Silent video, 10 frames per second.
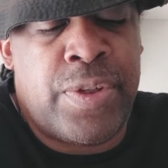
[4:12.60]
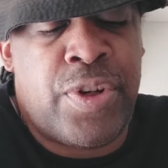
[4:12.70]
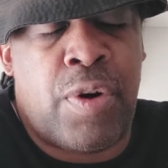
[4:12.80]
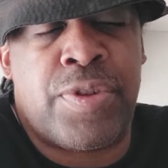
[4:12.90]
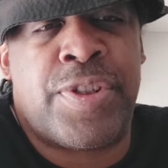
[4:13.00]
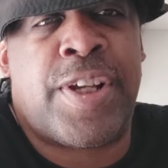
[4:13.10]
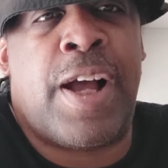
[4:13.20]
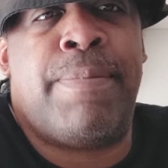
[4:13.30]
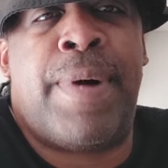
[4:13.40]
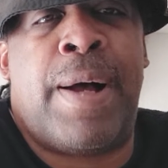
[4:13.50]
Chargers
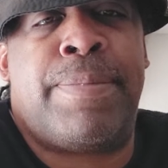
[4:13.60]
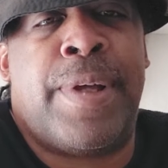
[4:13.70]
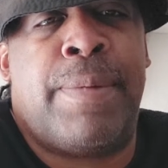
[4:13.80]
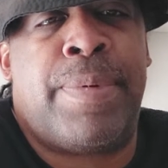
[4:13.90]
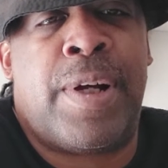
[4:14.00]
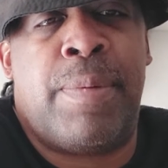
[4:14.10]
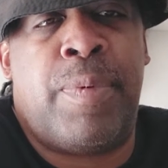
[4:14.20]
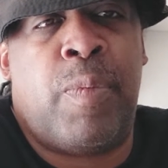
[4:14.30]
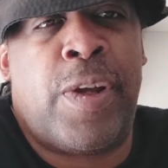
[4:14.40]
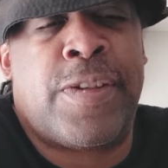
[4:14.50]
got mopped up a
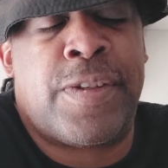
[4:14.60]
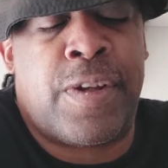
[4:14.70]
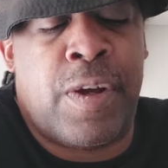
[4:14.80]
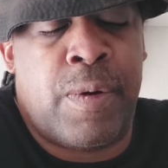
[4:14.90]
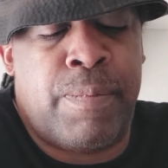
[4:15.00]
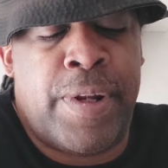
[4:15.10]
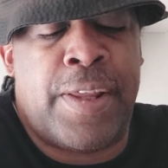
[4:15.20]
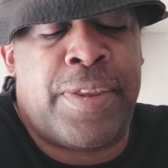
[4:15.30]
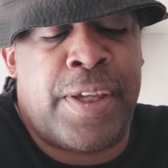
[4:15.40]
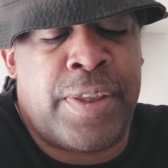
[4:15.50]
couple of weeks ago, but
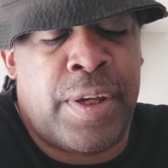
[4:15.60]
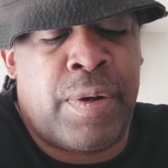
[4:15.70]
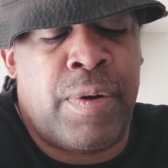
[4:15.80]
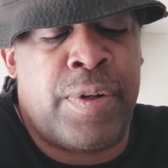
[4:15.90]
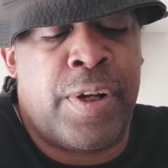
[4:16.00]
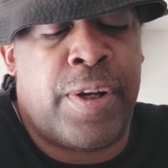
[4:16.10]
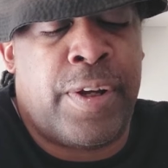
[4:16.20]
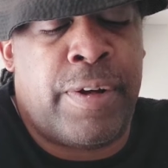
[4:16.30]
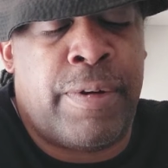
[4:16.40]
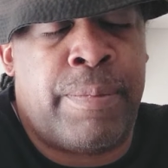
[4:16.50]
I think they're going
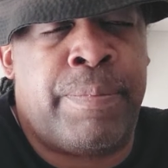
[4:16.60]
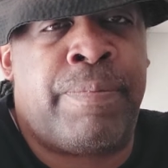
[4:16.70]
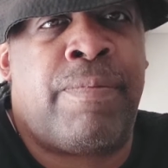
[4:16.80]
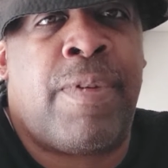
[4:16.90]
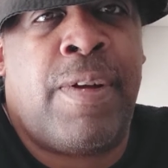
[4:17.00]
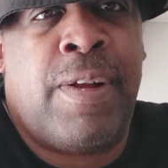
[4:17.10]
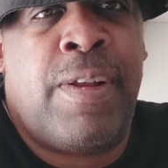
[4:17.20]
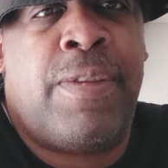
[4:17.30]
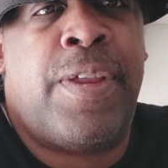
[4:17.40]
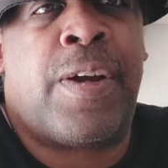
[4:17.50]
to
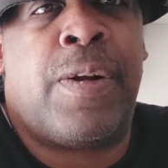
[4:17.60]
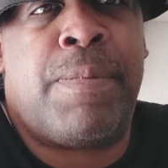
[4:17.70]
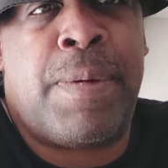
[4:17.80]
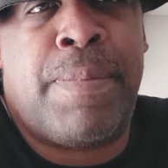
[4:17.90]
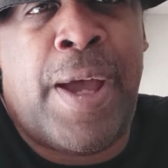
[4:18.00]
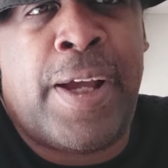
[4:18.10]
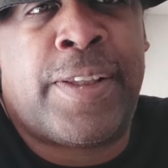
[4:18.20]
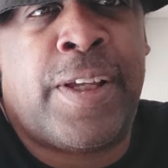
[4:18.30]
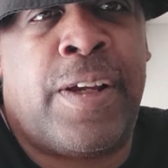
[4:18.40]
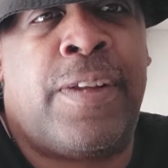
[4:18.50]
be
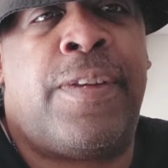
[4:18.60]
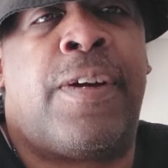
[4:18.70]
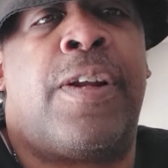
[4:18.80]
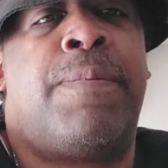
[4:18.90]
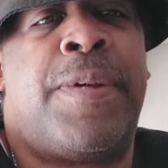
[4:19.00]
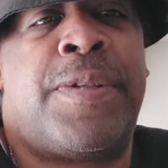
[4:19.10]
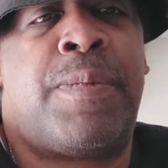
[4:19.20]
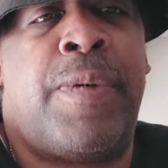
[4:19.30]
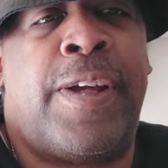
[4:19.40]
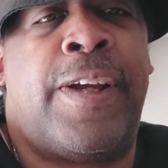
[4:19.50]
back there. They're going to be
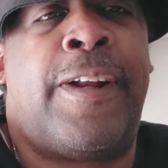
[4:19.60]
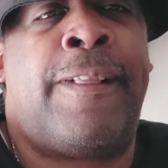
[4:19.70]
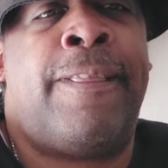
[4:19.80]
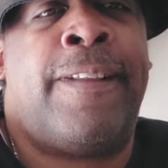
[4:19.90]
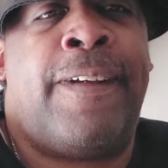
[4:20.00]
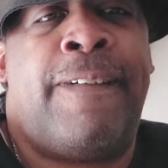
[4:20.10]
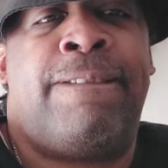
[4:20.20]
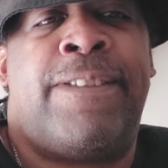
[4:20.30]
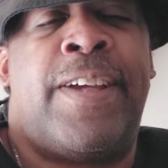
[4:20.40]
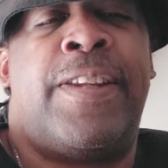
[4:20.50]
swinging
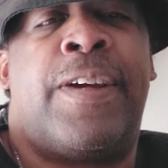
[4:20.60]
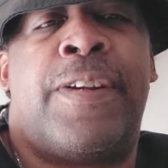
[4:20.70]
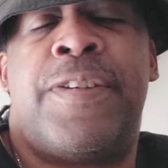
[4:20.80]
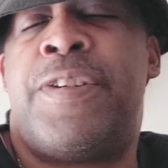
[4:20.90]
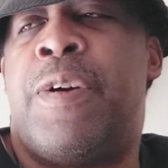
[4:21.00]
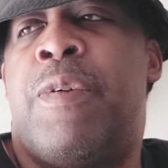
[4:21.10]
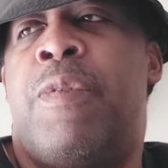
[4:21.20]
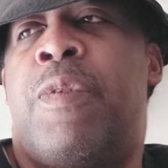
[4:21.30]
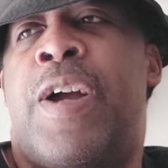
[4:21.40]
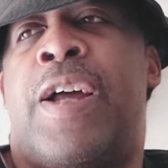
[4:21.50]
and they're going to
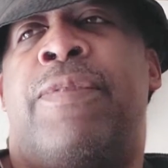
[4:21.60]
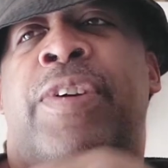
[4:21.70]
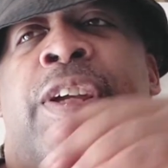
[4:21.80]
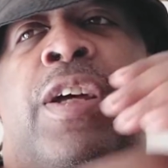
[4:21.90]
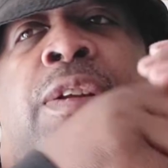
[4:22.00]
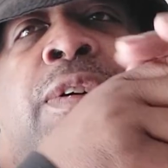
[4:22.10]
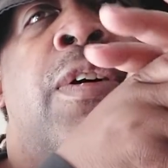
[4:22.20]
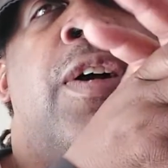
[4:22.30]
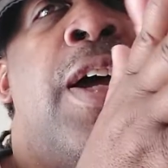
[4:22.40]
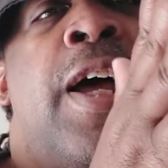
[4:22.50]
show kind of a
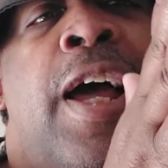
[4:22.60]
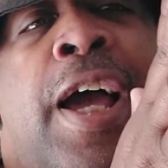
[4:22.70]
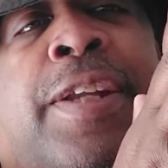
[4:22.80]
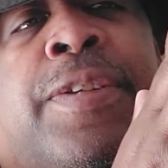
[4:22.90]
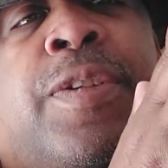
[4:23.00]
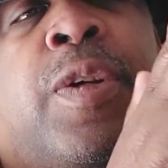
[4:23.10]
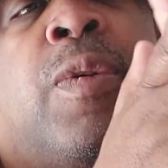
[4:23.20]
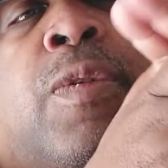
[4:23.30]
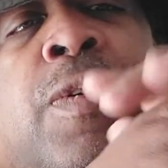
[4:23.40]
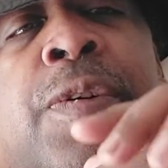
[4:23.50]
killer
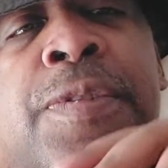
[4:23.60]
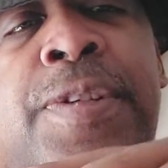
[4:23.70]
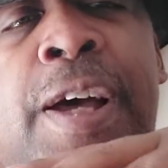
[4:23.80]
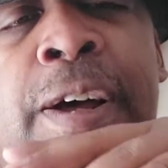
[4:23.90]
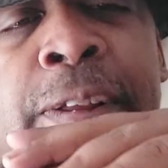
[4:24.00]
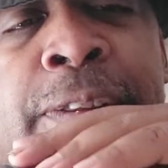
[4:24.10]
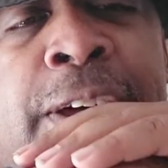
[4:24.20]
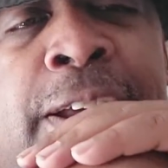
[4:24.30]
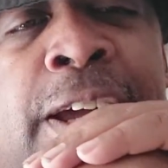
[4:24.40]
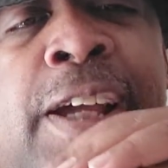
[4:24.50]
attitude because,
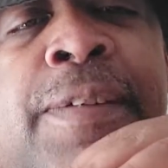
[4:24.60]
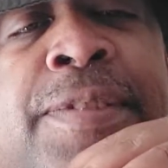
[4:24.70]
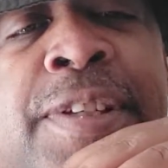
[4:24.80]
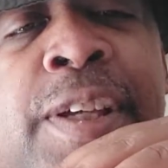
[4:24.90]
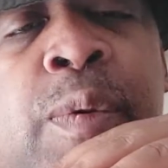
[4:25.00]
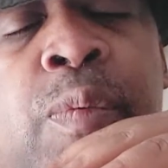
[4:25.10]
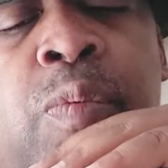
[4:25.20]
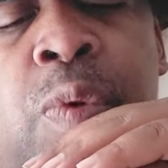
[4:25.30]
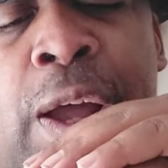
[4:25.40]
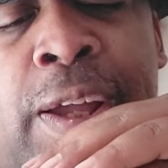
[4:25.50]
that AFC
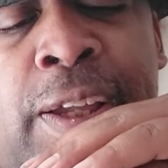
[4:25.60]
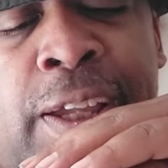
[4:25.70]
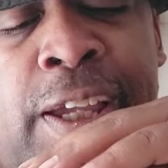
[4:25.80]
West